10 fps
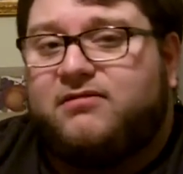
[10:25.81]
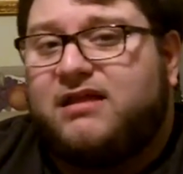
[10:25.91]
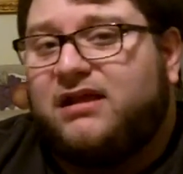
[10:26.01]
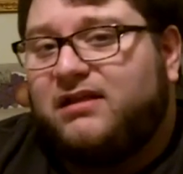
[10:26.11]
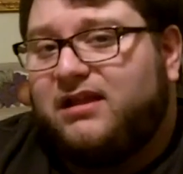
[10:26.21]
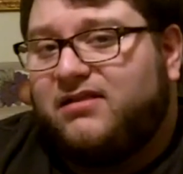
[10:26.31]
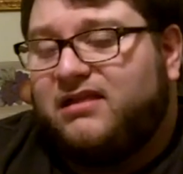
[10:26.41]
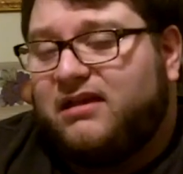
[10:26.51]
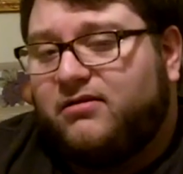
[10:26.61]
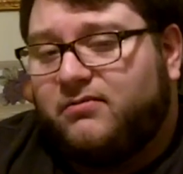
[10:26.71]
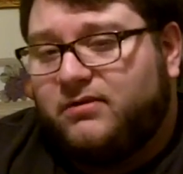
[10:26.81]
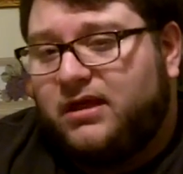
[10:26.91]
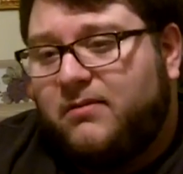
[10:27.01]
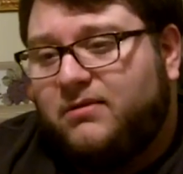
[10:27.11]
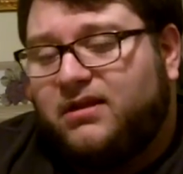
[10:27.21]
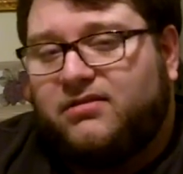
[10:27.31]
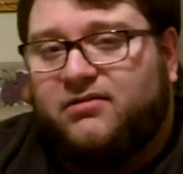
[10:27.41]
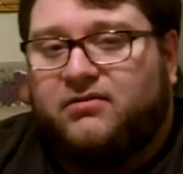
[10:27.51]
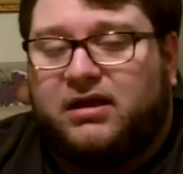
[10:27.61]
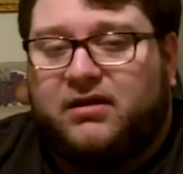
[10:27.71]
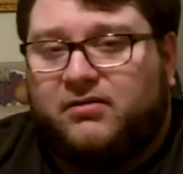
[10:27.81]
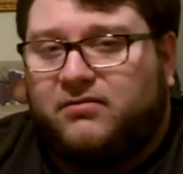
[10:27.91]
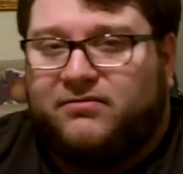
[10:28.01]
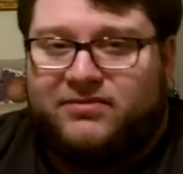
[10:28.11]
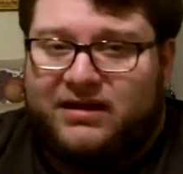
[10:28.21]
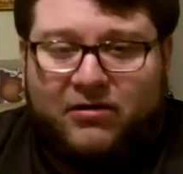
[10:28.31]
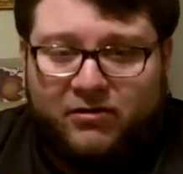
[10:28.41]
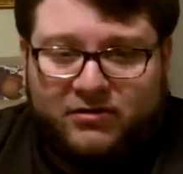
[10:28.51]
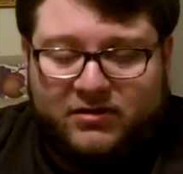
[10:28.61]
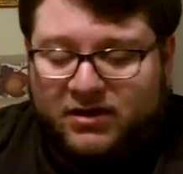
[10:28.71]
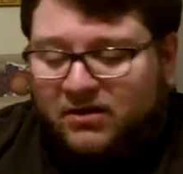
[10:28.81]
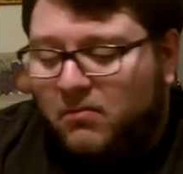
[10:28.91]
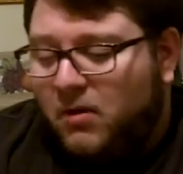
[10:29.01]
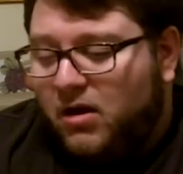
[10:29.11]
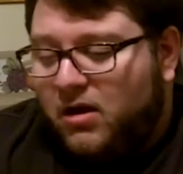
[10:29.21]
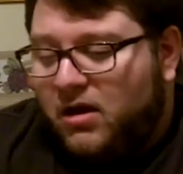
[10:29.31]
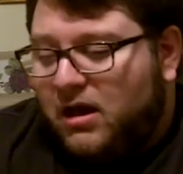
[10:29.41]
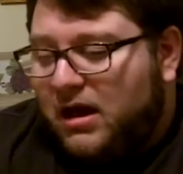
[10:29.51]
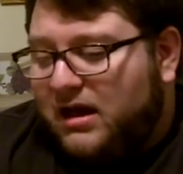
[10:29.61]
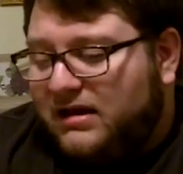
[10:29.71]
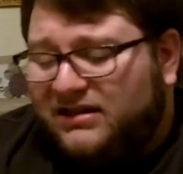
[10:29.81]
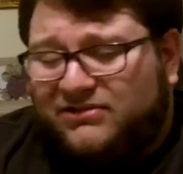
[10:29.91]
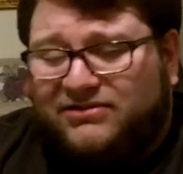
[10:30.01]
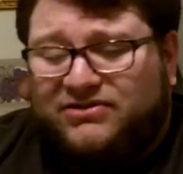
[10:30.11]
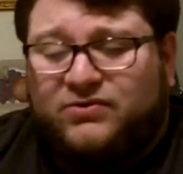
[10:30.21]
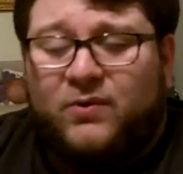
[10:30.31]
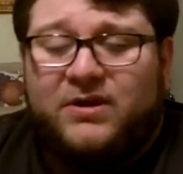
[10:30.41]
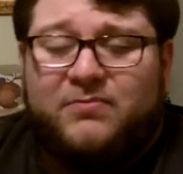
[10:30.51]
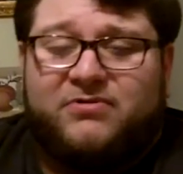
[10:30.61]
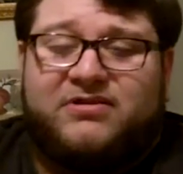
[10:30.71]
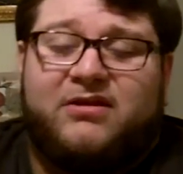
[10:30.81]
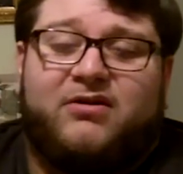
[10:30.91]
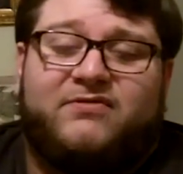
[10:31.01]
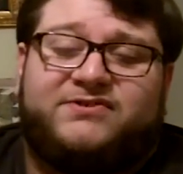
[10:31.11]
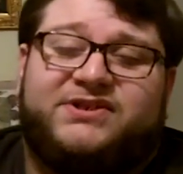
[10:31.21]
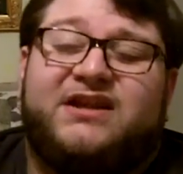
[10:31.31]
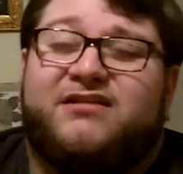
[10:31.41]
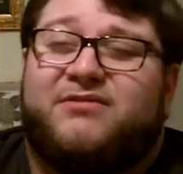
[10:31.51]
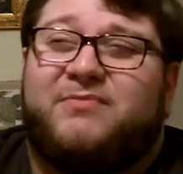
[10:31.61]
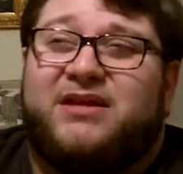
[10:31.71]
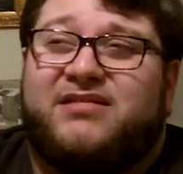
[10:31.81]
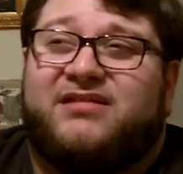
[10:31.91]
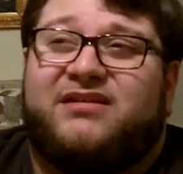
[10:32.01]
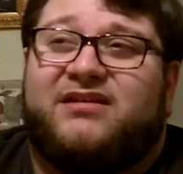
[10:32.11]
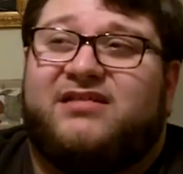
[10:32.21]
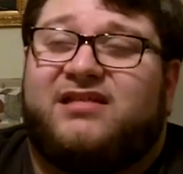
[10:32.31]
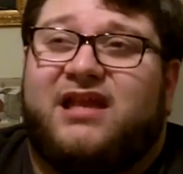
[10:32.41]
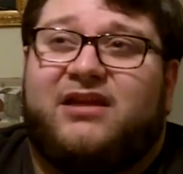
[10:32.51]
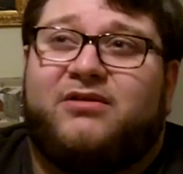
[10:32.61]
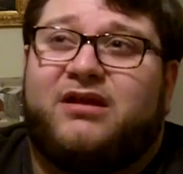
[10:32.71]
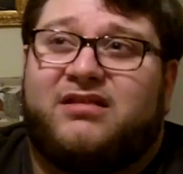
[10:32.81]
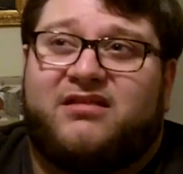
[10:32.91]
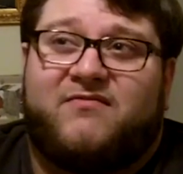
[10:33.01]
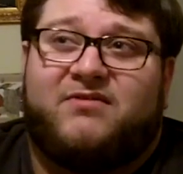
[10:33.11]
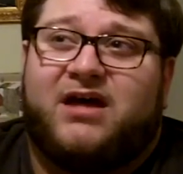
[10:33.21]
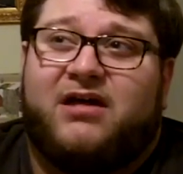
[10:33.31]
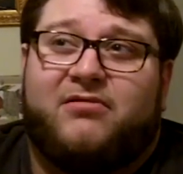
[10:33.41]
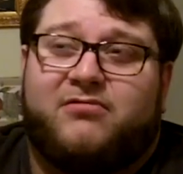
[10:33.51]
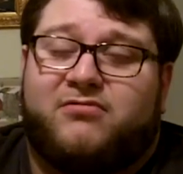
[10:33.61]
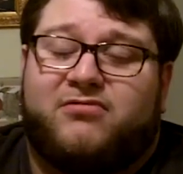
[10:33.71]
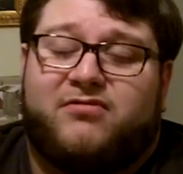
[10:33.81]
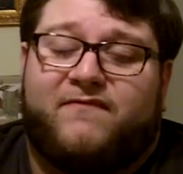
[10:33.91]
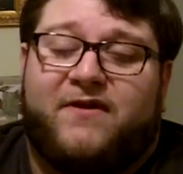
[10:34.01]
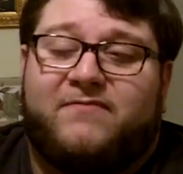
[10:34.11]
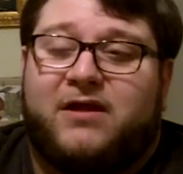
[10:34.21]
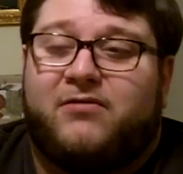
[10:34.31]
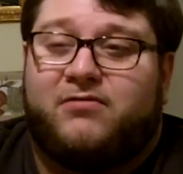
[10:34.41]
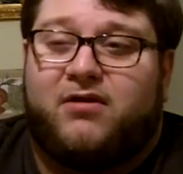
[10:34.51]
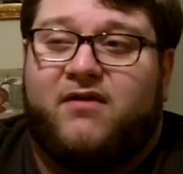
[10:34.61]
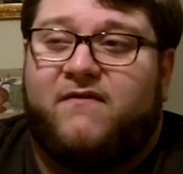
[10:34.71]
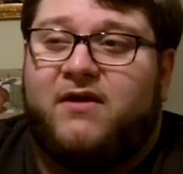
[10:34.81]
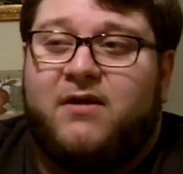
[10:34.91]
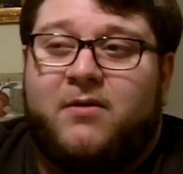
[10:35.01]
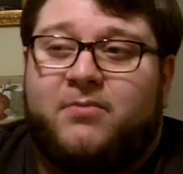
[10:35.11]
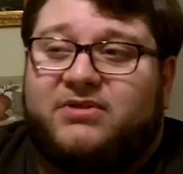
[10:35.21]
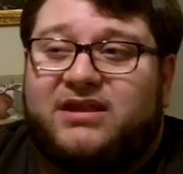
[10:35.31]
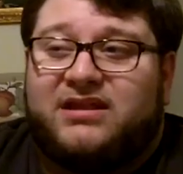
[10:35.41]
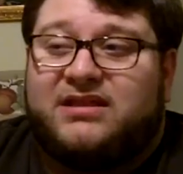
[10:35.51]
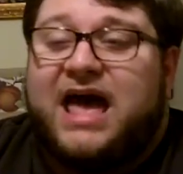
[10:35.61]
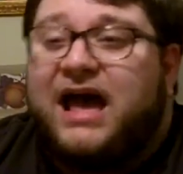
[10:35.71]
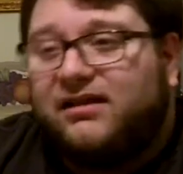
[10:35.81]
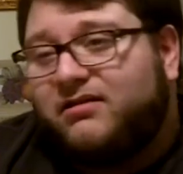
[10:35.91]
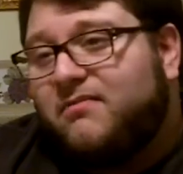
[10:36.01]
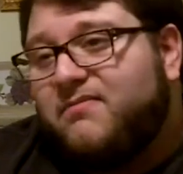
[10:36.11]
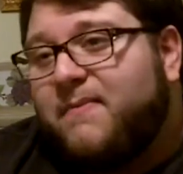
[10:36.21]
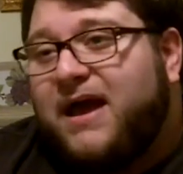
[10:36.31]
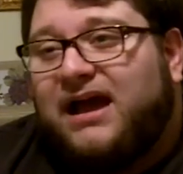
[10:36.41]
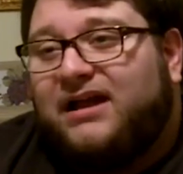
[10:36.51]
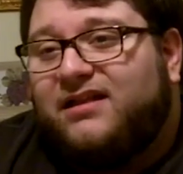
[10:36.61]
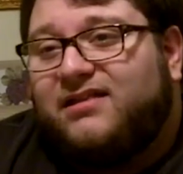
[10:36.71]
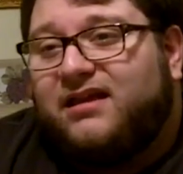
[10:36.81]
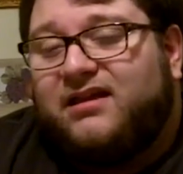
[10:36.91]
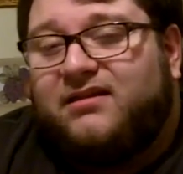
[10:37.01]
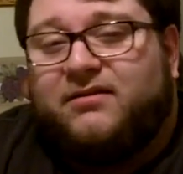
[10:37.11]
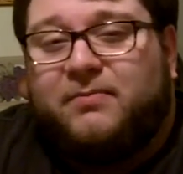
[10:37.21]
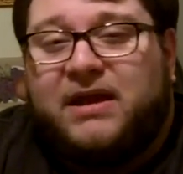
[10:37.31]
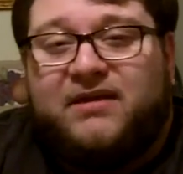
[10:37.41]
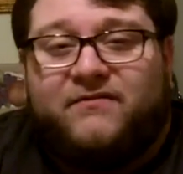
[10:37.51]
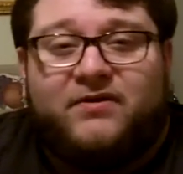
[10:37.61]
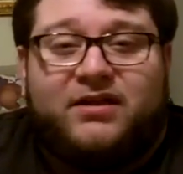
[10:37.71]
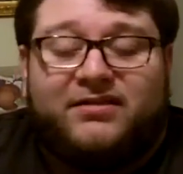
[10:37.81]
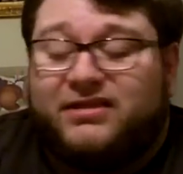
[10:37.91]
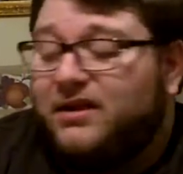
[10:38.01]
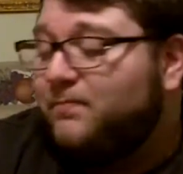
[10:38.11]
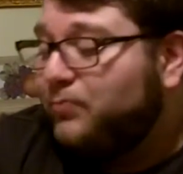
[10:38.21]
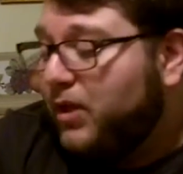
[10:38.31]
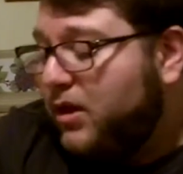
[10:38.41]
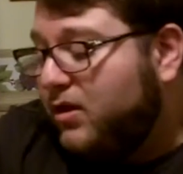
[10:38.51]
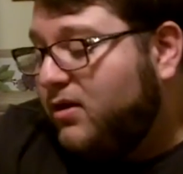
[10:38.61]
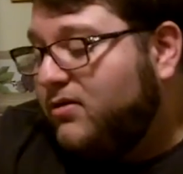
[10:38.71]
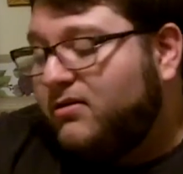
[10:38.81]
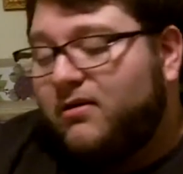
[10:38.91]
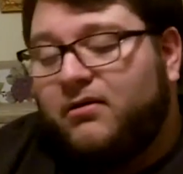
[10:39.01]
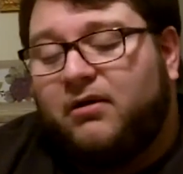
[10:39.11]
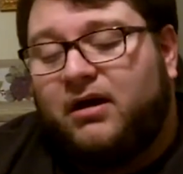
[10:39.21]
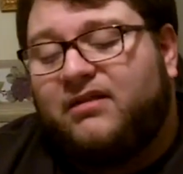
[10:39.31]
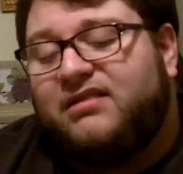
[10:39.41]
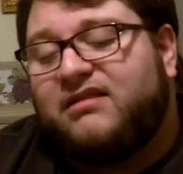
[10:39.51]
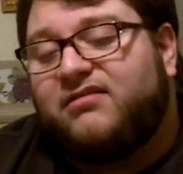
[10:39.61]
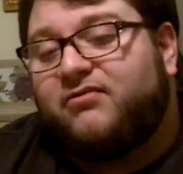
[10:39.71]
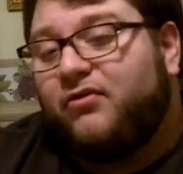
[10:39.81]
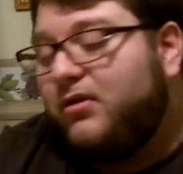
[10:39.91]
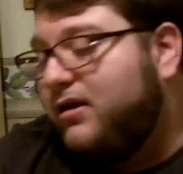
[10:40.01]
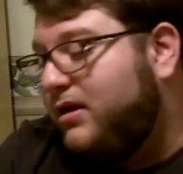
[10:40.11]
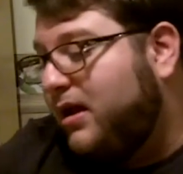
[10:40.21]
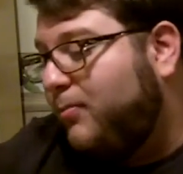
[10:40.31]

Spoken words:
There's not a lot of sales with them unless you're like there all the time. And they do this 20% off shit, so basically it's like you get $7 or $5 off, but then the tax comes back and it's like you paid for nothing. So I said screw it.